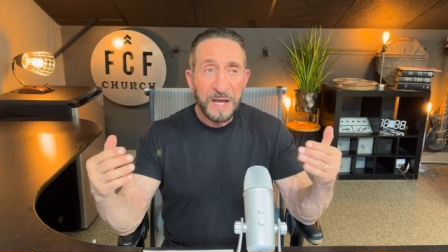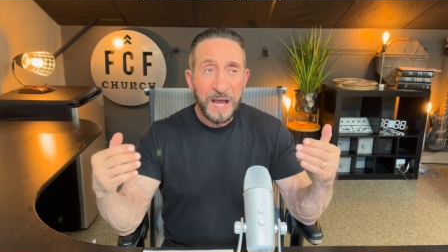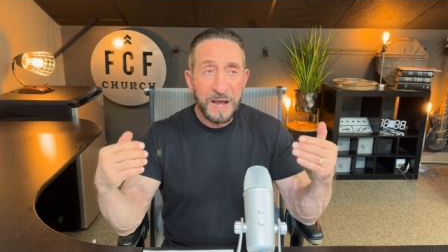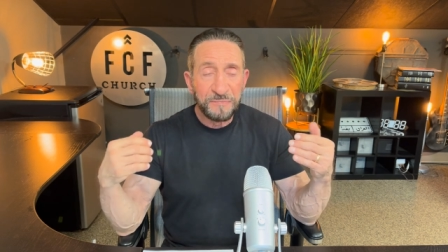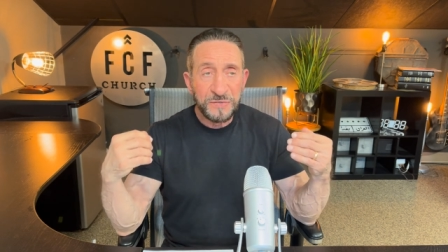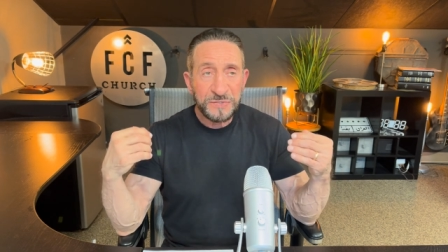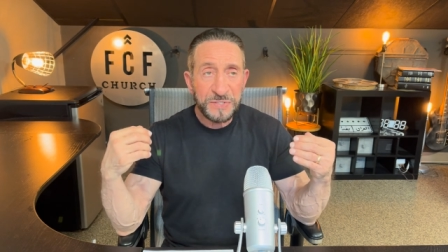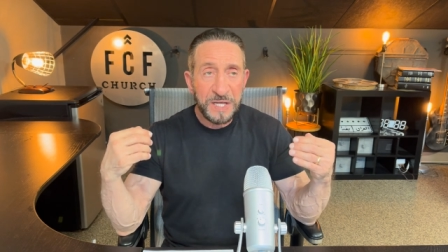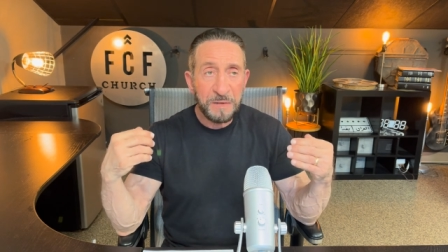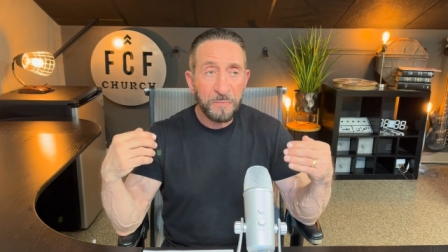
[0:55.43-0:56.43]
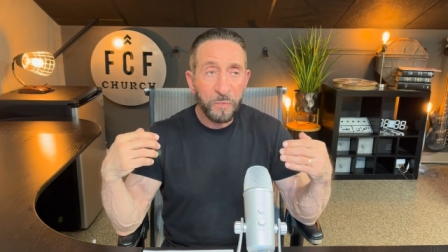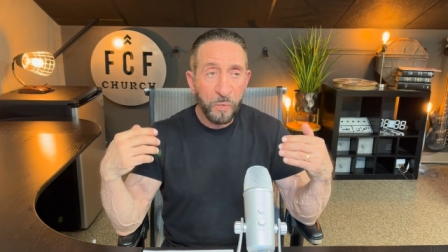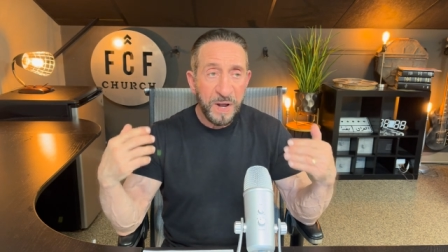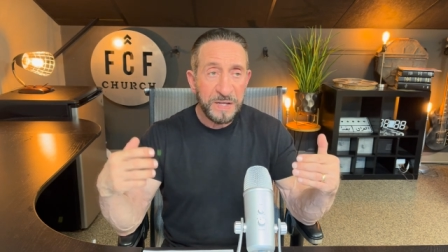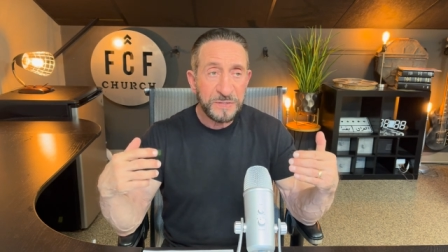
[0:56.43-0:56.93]
have the same
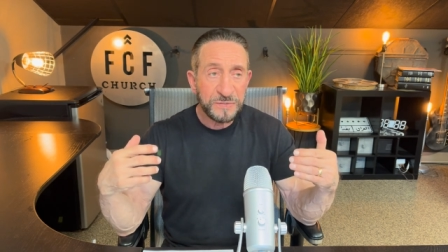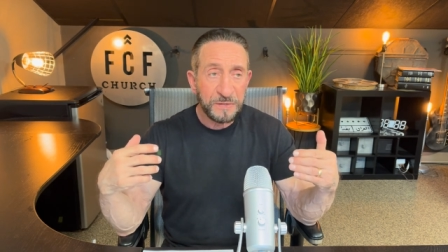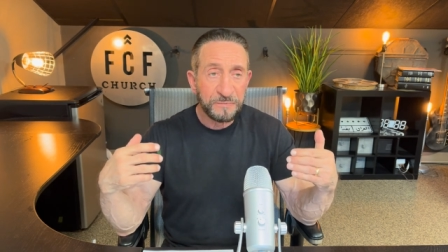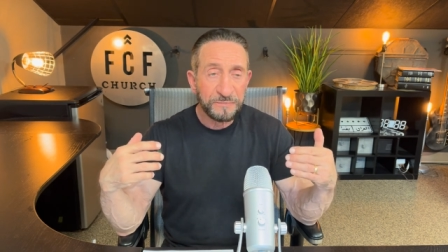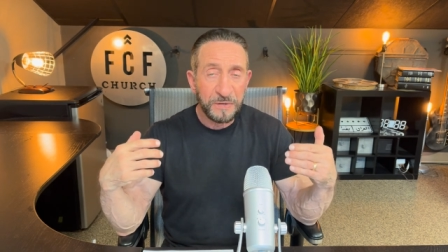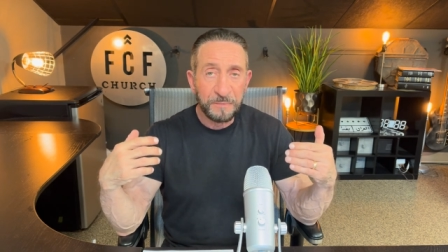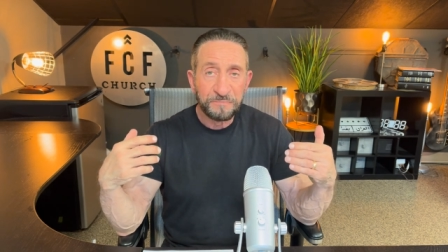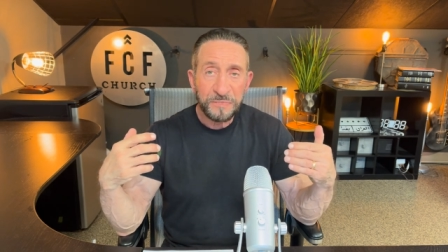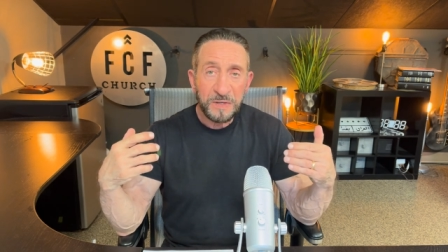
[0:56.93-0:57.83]
ways of um,